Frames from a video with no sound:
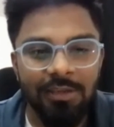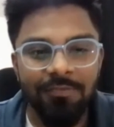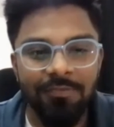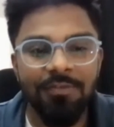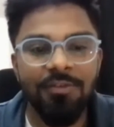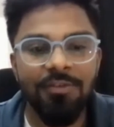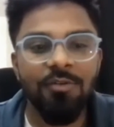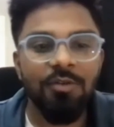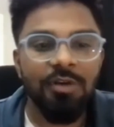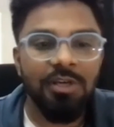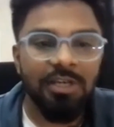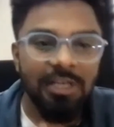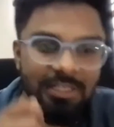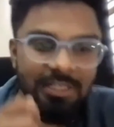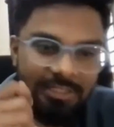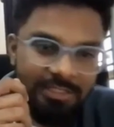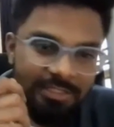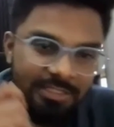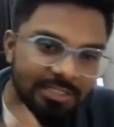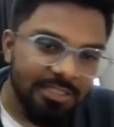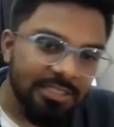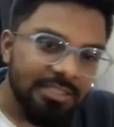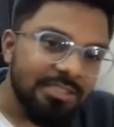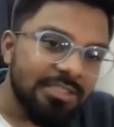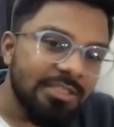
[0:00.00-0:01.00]
if you
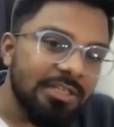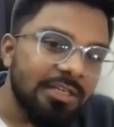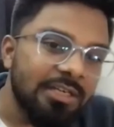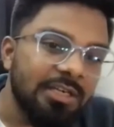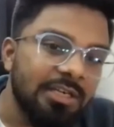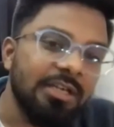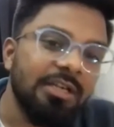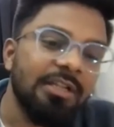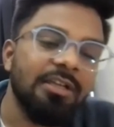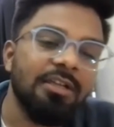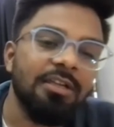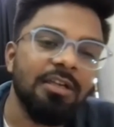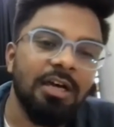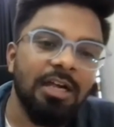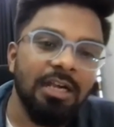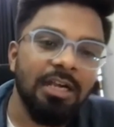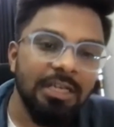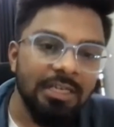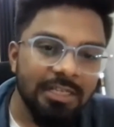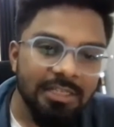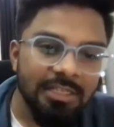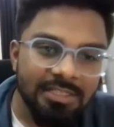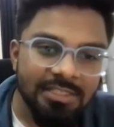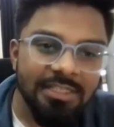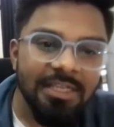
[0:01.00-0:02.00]
consistently
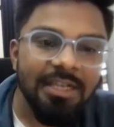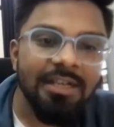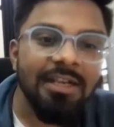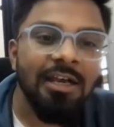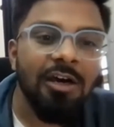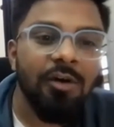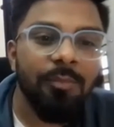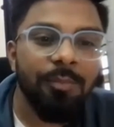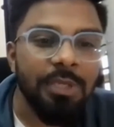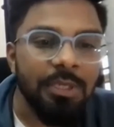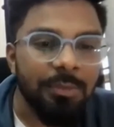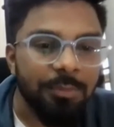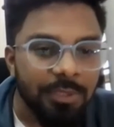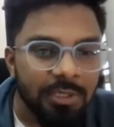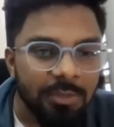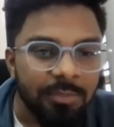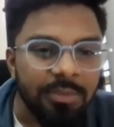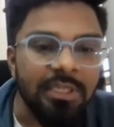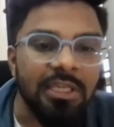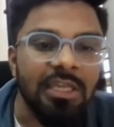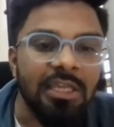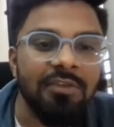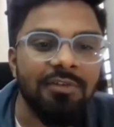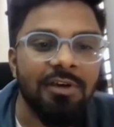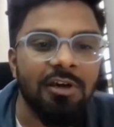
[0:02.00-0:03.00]
understand how people
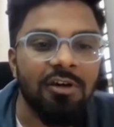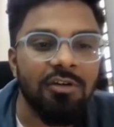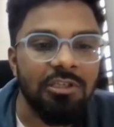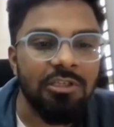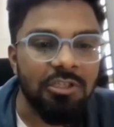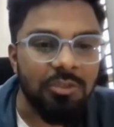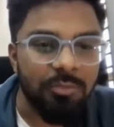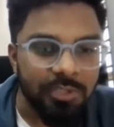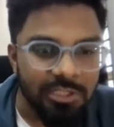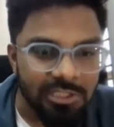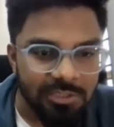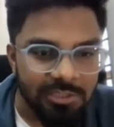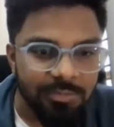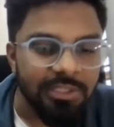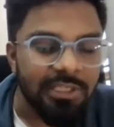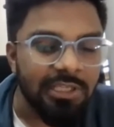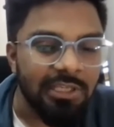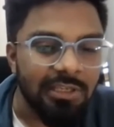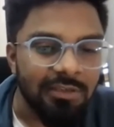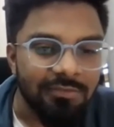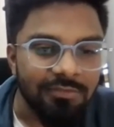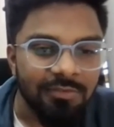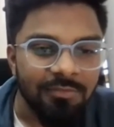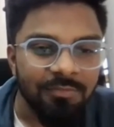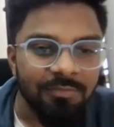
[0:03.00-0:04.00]
behave, how humans
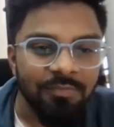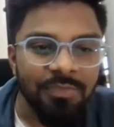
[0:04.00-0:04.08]
behave,